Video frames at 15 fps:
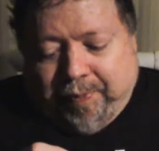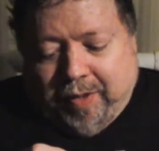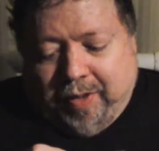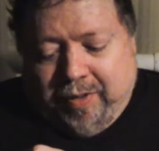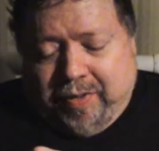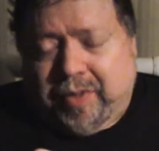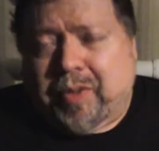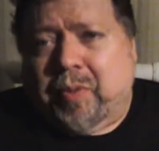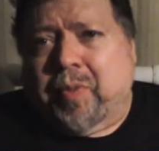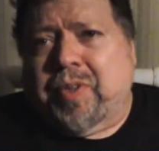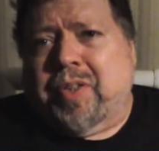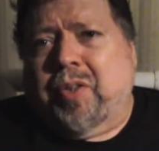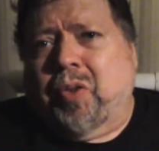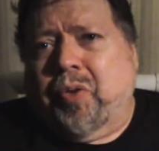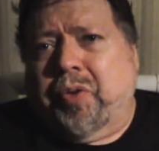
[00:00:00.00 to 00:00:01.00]
So there was
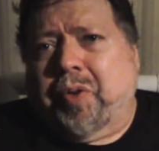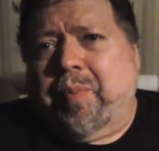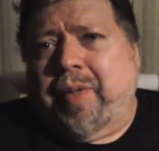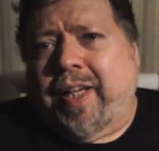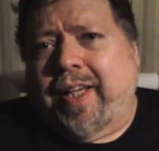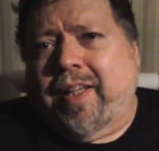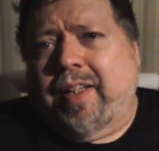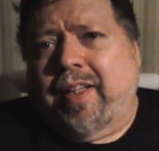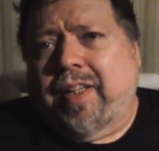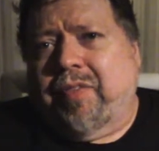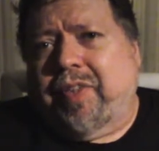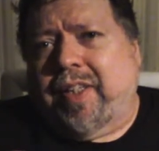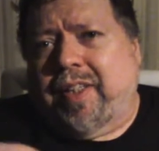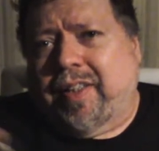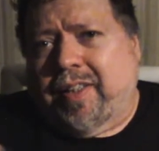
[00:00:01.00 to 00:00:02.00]
an older man
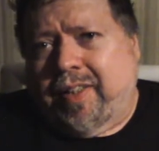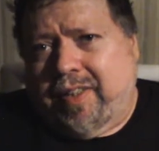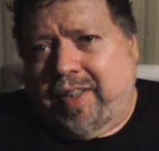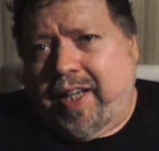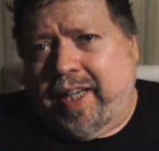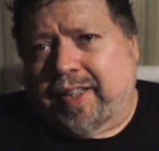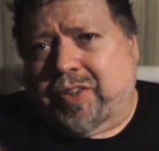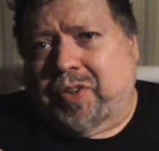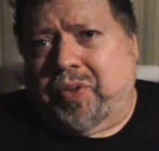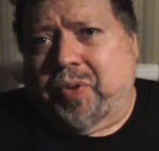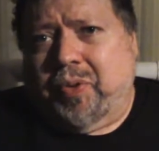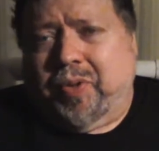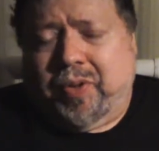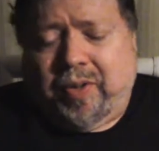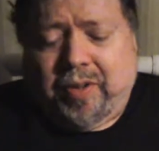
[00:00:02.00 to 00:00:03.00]
living next
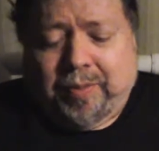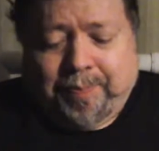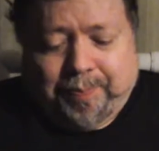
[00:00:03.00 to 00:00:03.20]
door.